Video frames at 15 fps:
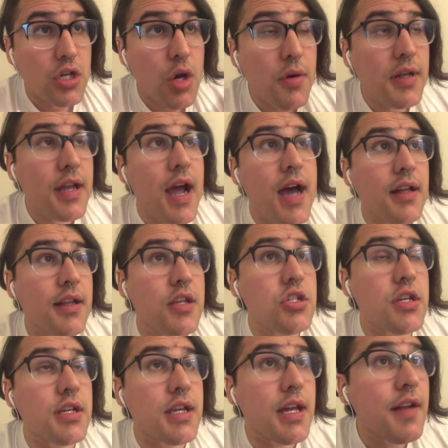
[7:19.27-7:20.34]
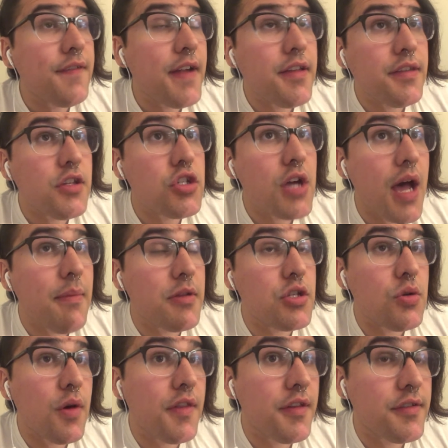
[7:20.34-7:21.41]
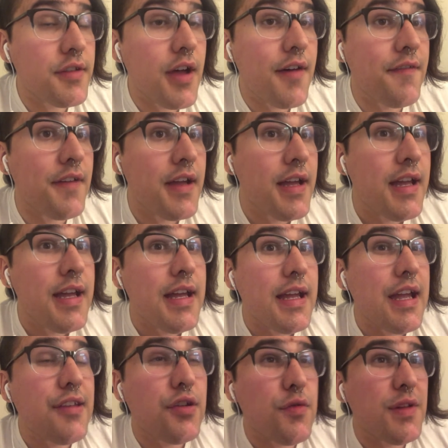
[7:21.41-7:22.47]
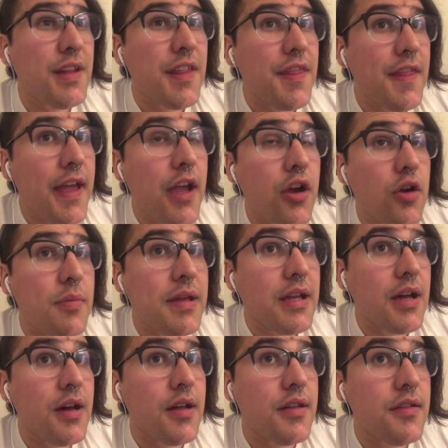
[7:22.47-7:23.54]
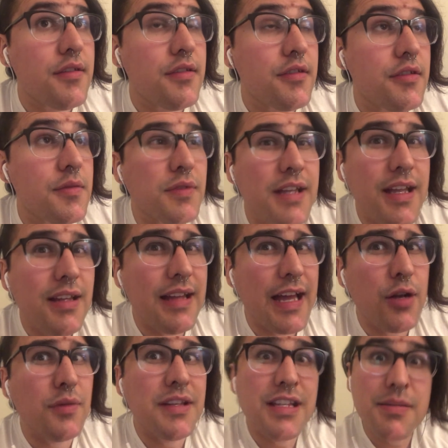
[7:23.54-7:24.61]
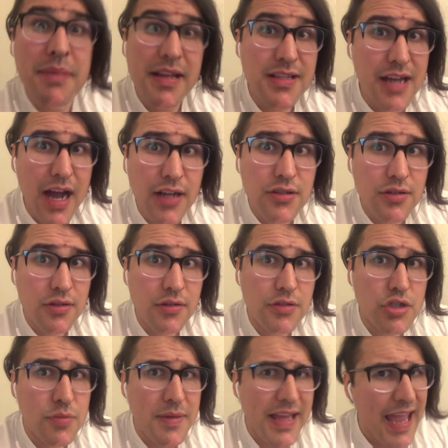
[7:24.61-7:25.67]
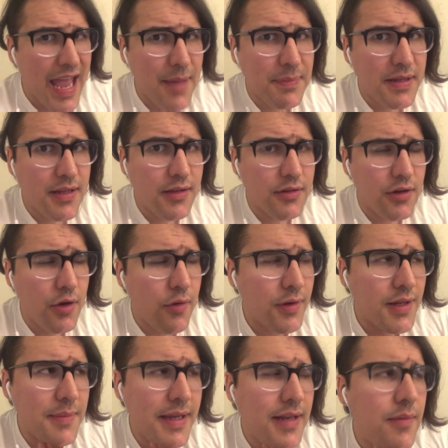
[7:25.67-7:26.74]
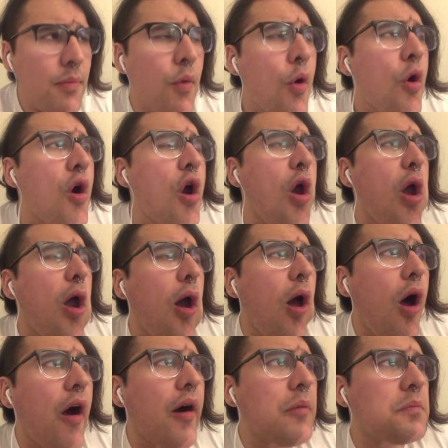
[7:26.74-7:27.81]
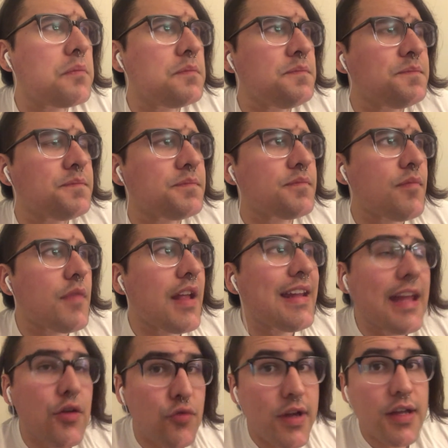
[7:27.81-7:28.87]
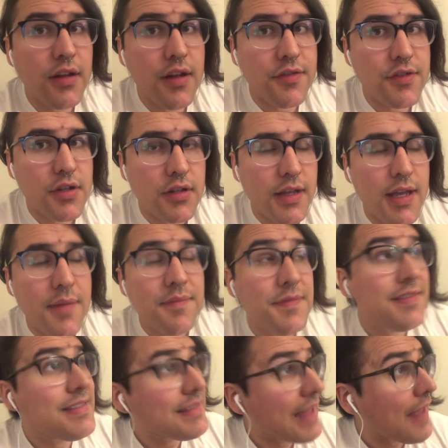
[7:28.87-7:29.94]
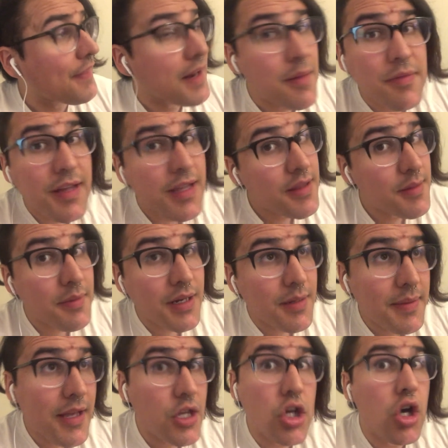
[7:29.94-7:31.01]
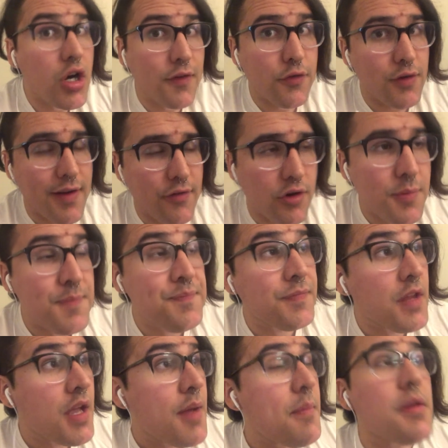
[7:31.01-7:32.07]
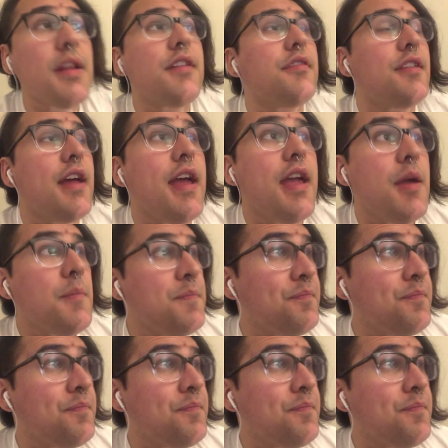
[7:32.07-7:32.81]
go to college and get a fancy job and do all this stuff isn't really there because I don't need to be a doctor to be happy, you know what I mean? Like realistically, not that I'm saying that I'm going to be a cook forever, but let's say